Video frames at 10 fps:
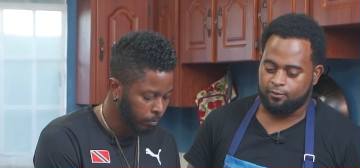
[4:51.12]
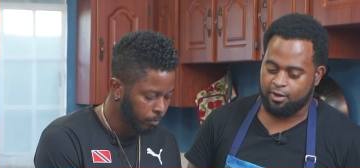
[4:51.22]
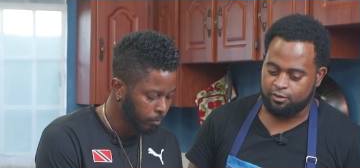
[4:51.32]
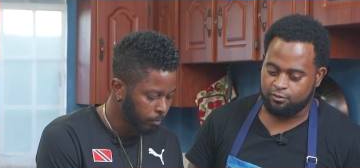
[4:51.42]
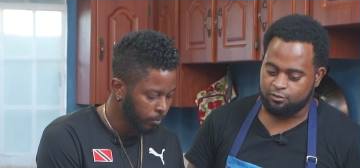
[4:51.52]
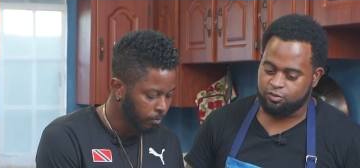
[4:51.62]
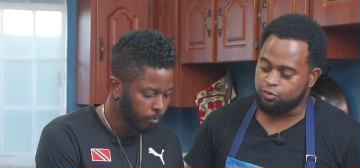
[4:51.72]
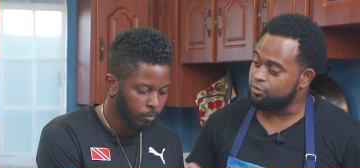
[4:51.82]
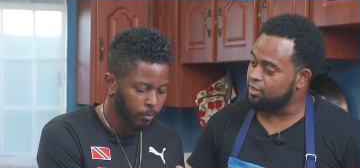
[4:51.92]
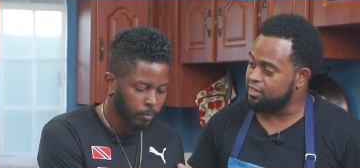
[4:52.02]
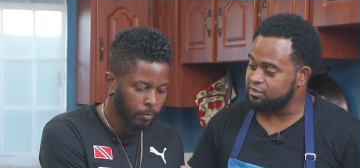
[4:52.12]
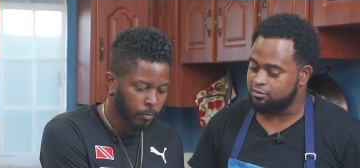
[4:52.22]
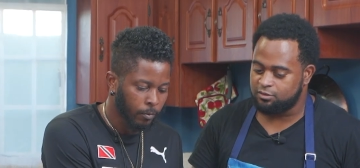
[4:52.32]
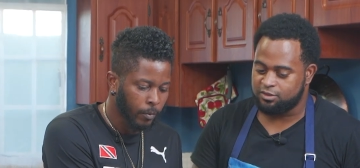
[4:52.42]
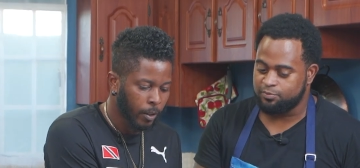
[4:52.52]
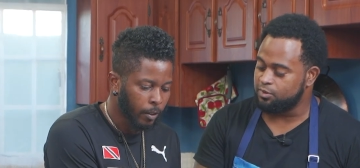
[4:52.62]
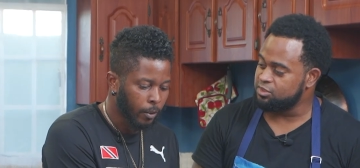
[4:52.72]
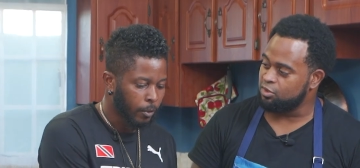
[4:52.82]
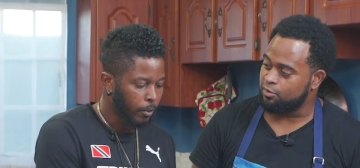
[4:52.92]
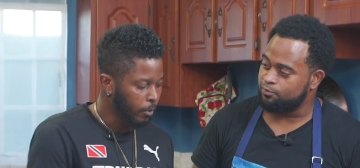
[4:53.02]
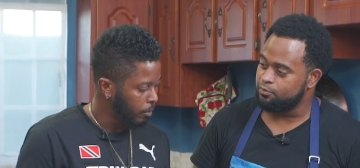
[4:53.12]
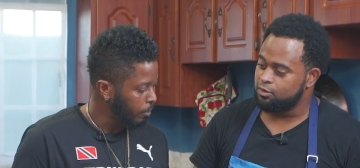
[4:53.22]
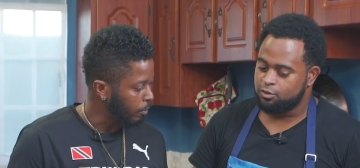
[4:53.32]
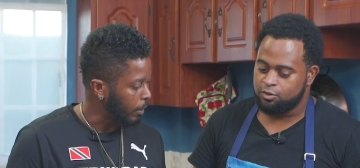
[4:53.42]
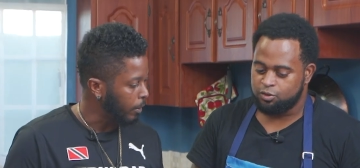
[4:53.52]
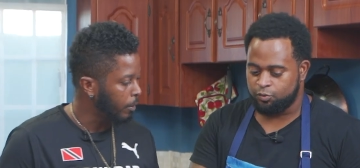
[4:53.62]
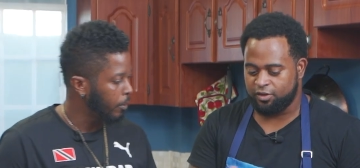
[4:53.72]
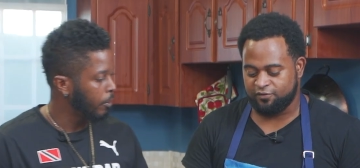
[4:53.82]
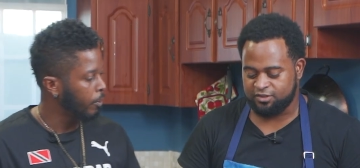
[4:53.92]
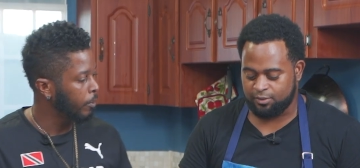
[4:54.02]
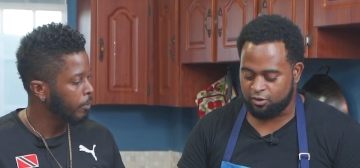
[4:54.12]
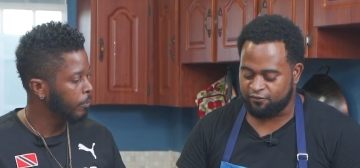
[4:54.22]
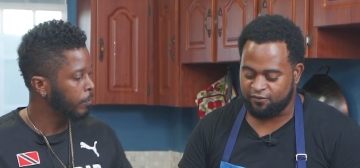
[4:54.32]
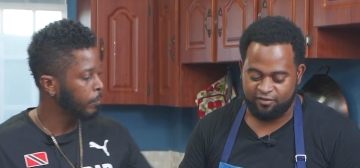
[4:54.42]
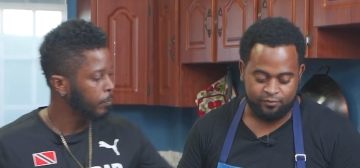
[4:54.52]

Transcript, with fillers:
Speaker 1: Right? So that's it, simple syrup. So we give this about a five